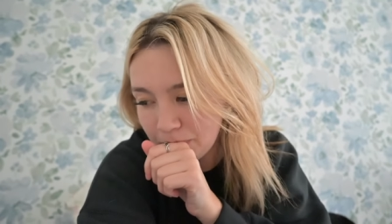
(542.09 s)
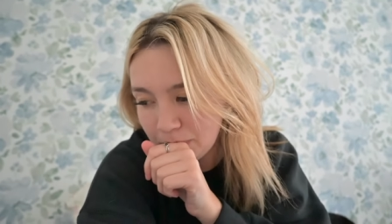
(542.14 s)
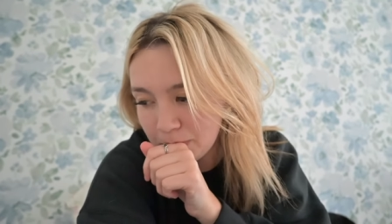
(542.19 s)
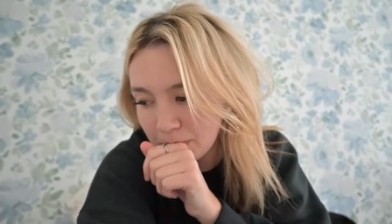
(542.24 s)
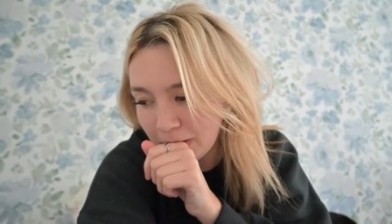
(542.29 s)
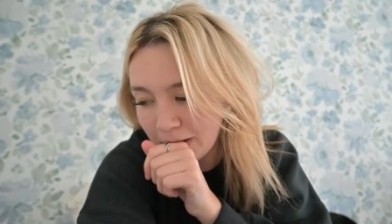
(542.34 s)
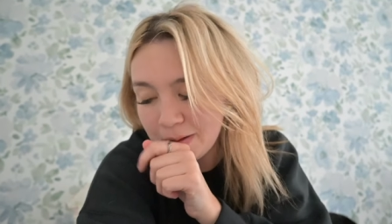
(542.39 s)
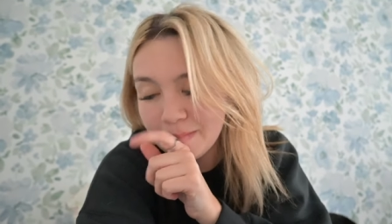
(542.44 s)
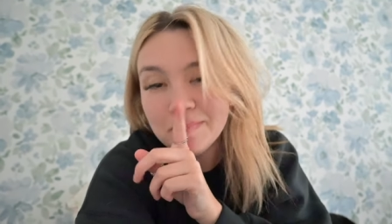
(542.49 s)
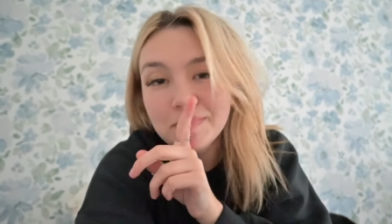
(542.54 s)

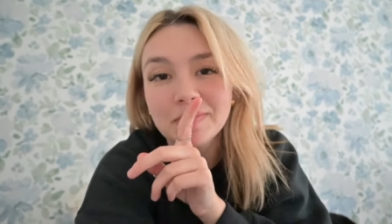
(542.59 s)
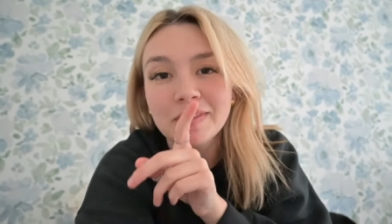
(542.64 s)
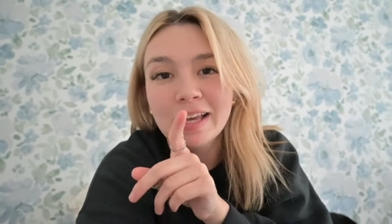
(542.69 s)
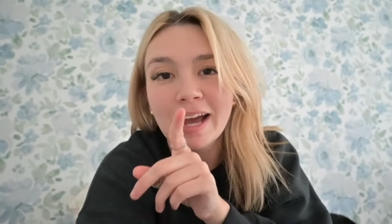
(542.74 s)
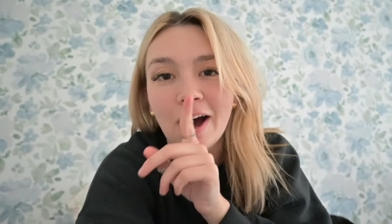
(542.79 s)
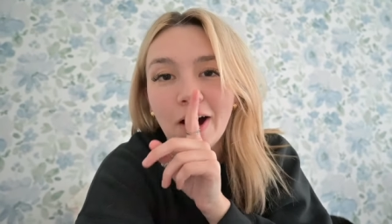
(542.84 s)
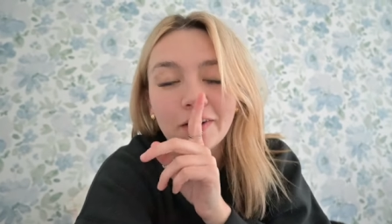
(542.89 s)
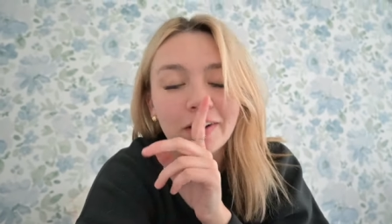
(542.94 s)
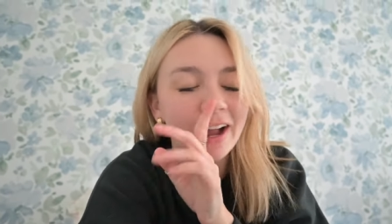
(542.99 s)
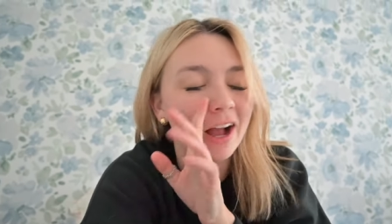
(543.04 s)
But yeah,
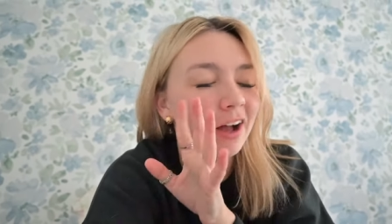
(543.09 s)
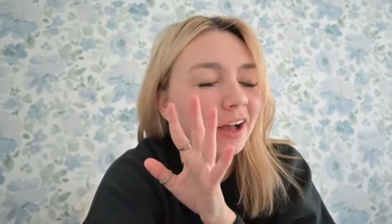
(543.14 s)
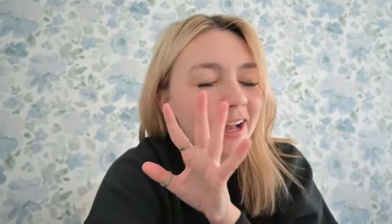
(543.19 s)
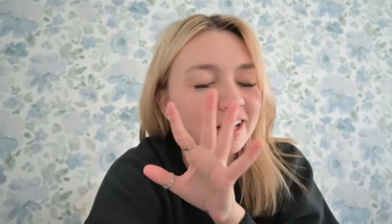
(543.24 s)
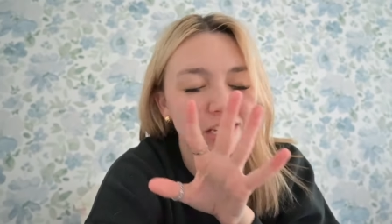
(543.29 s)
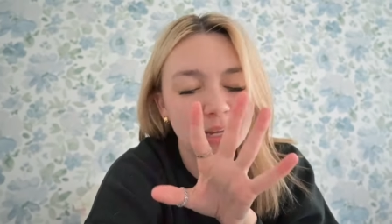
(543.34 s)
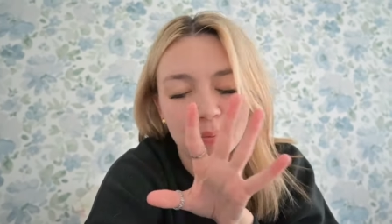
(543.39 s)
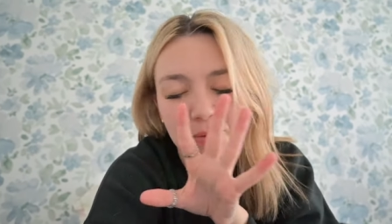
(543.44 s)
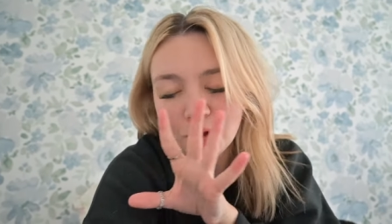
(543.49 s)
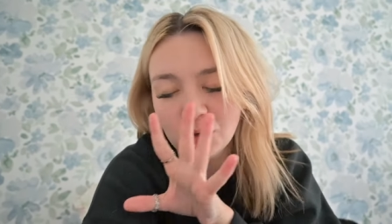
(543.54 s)
all right, I'll
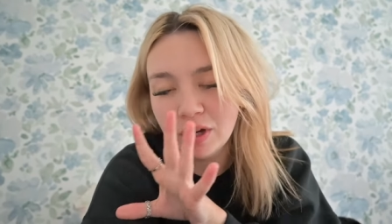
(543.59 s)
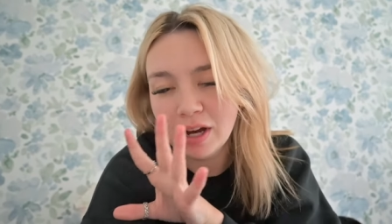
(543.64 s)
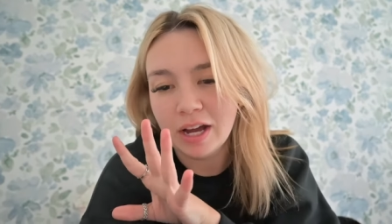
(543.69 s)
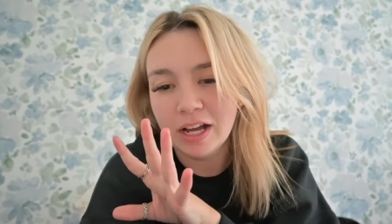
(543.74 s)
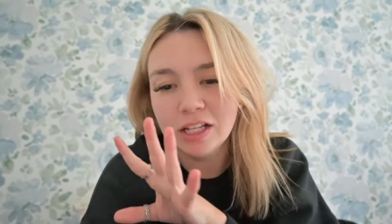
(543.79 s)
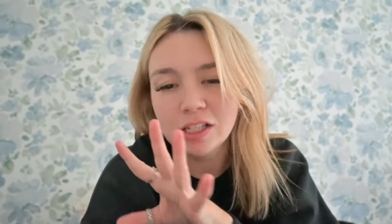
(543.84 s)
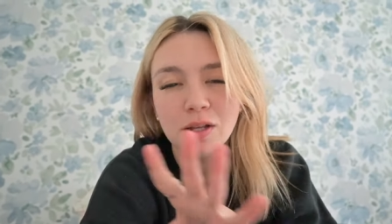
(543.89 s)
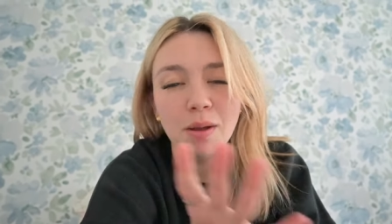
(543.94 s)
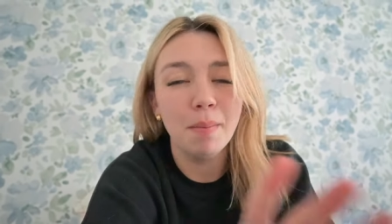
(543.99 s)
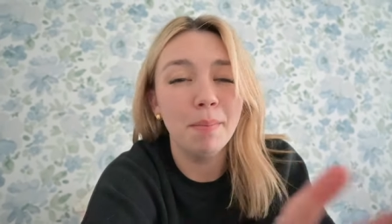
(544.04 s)
catch up with you guys.